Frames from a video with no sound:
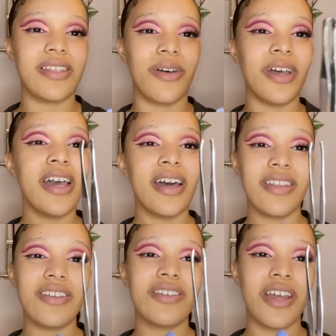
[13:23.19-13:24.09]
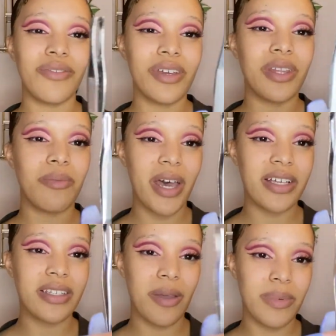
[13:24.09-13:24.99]
So these are definitely the
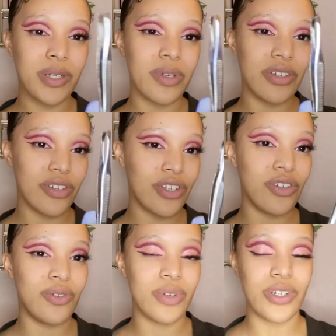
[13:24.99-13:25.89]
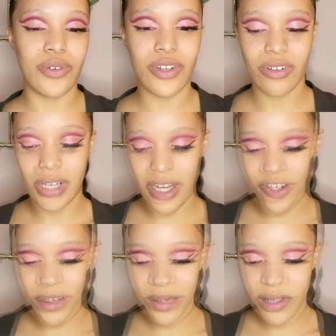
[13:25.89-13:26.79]
best type of tweezers to use when doing your lashes.
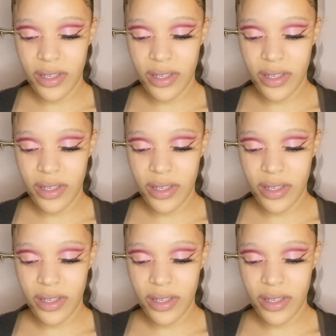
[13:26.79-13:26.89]
Wow.